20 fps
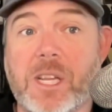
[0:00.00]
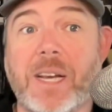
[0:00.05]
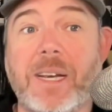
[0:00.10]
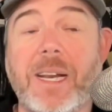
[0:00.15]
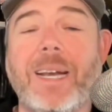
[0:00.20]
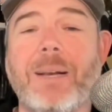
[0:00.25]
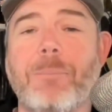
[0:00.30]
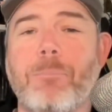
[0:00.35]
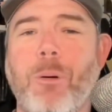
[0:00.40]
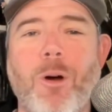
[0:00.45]

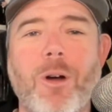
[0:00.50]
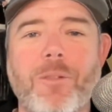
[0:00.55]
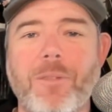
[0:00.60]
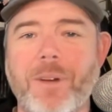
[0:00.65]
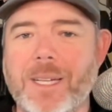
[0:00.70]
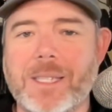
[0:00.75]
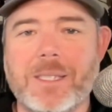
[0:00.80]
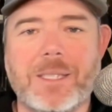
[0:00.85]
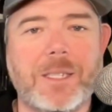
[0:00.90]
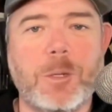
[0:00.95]
And part of
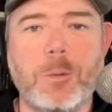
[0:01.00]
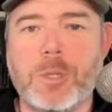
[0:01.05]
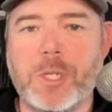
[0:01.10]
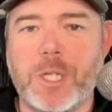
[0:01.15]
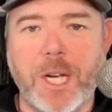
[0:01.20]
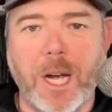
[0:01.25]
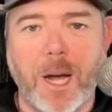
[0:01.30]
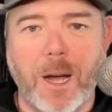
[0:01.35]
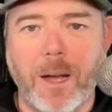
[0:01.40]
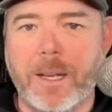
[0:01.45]
it is he was
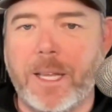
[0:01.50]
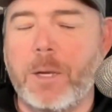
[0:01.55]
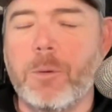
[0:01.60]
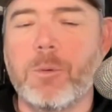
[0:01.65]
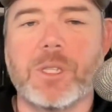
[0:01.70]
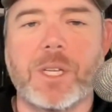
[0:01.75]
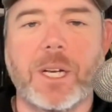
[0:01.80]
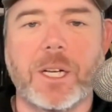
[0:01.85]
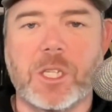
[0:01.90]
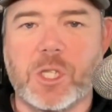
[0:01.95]
young, he
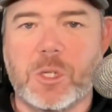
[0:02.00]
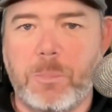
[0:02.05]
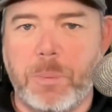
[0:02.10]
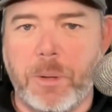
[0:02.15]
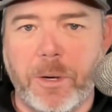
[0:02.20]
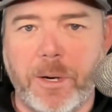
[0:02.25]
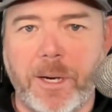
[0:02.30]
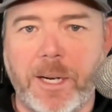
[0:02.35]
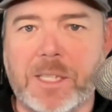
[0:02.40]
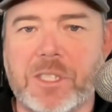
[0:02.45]
was
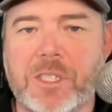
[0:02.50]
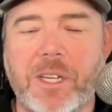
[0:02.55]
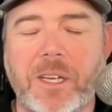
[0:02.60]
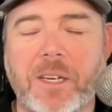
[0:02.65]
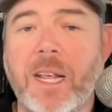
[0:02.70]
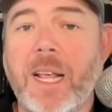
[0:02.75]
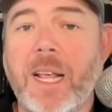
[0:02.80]
inexperienced, and